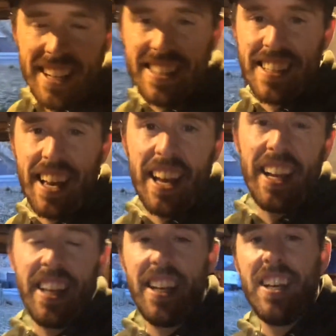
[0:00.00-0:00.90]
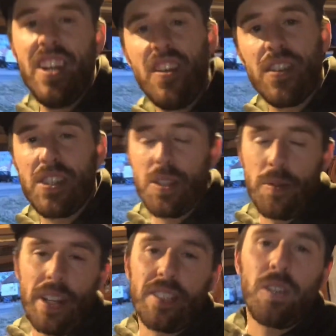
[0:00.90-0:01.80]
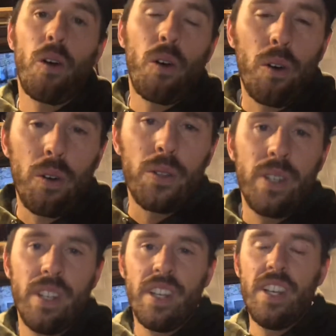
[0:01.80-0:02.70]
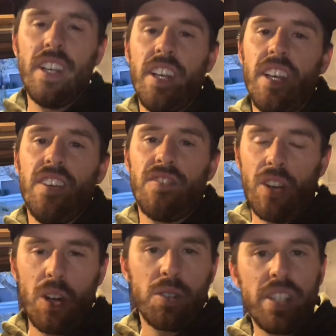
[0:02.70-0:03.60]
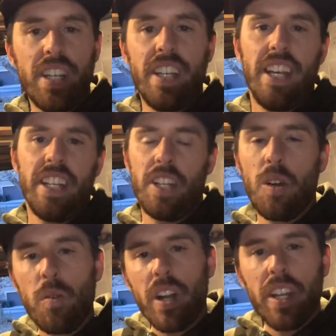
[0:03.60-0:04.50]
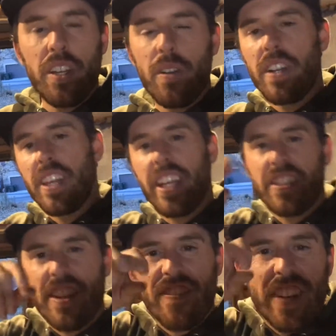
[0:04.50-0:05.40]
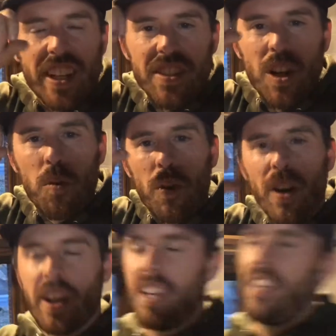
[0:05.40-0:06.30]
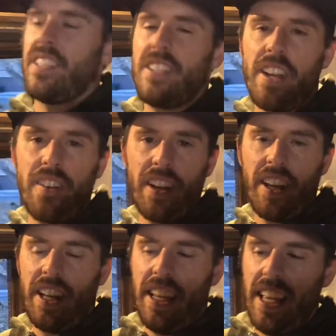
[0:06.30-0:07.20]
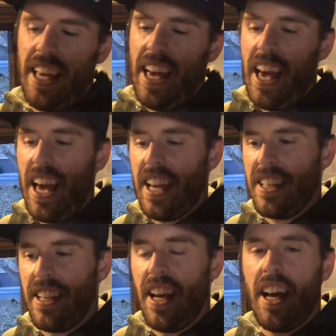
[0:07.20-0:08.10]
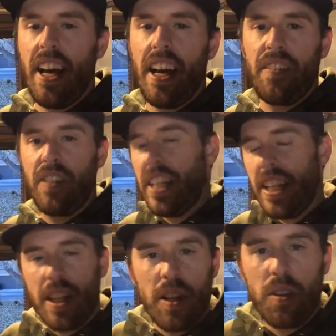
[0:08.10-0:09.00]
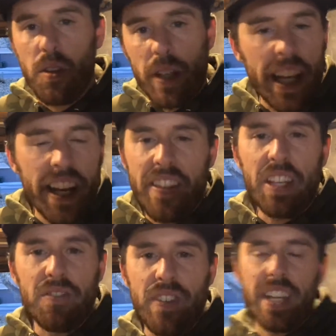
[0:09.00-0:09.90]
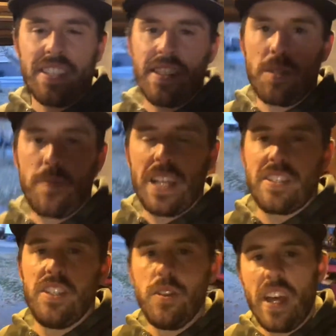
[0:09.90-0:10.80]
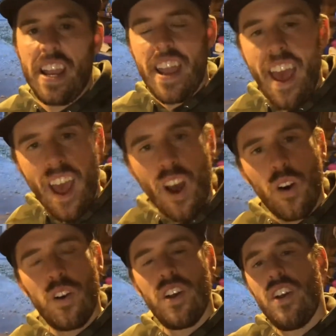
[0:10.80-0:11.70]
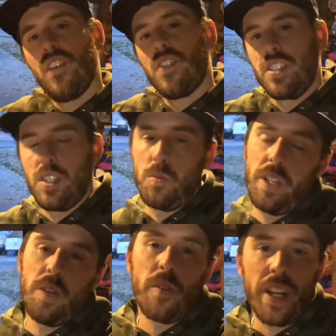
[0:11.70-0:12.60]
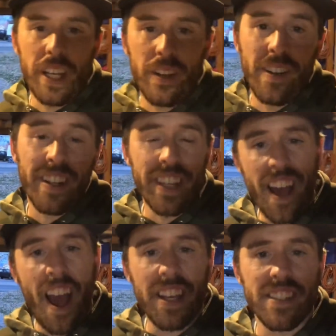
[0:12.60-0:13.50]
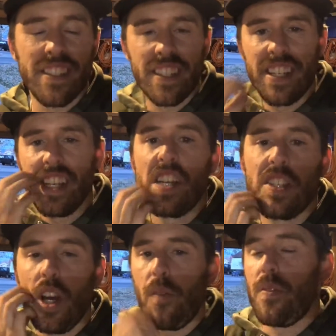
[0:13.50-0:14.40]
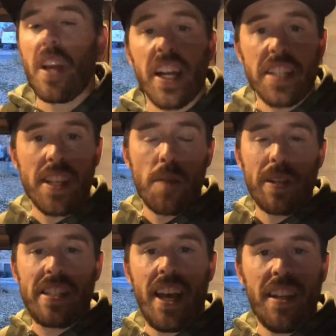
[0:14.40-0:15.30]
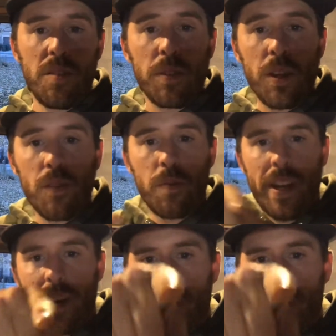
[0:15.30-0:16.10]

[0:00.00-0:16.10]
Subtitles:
outside versus when it's cold, frozen, and you don't want to do anything because your fingers don't work, etc. And if you need to get anything fixed, it's best to do that now versus when you want to go on the ice. So I'm going to set up my tent and we'll go from here.